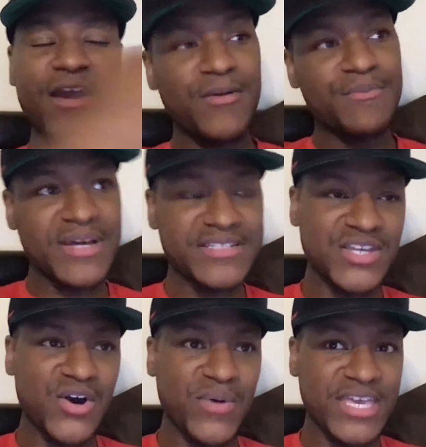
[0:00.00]
Eric
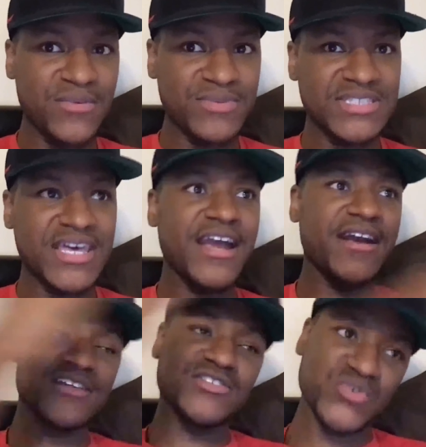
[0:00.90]
Bledsoe when he was
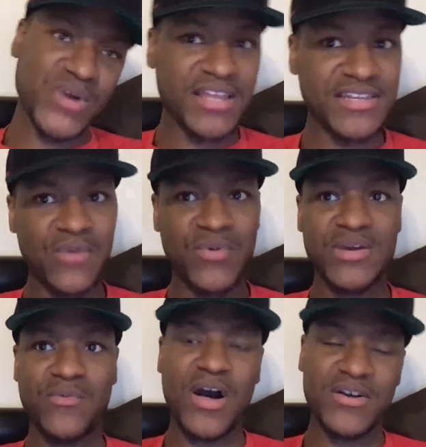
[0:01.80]
there and Drew Holiday
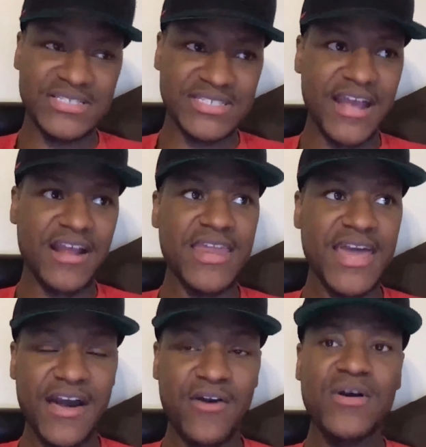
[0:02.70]
while he's there
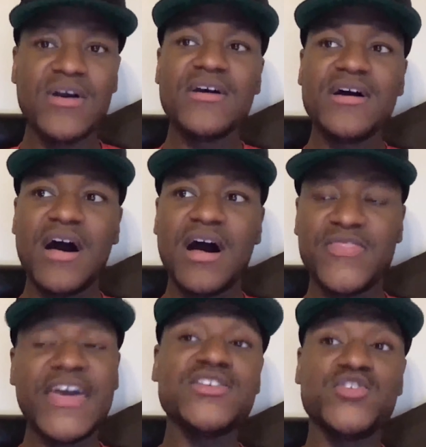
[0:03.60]
now,
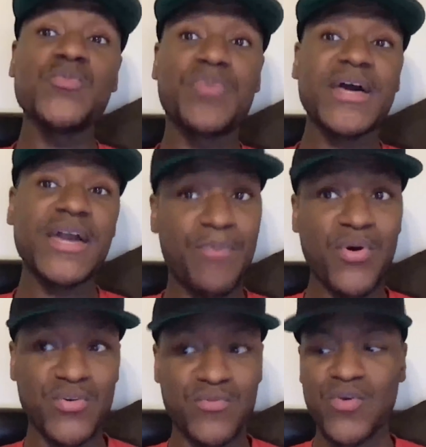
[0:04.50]
they do play
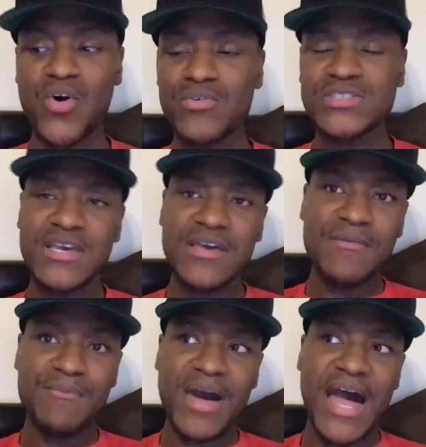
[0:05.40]
important roles.
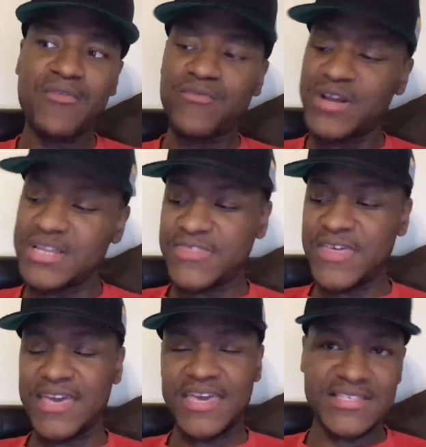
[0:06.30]
But I really
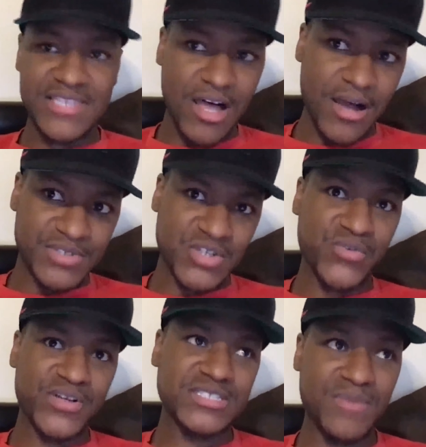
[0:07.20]
think it's up to
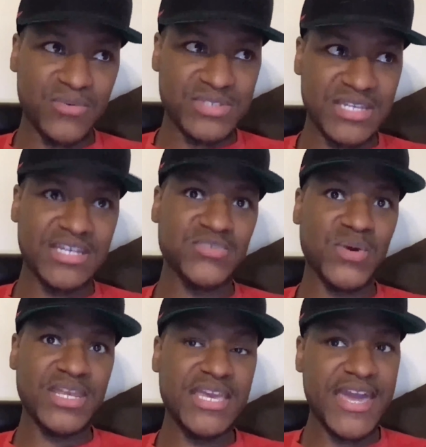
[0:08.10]
Chris Middleton because
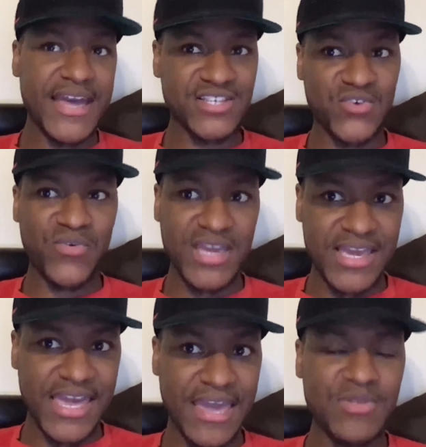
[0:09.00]
when he has a great
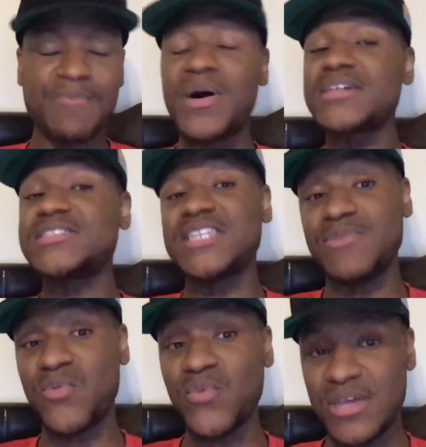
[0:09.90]
game, the Bucks
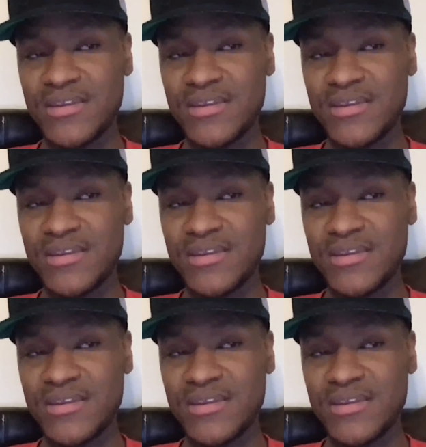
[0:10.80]
seem to win.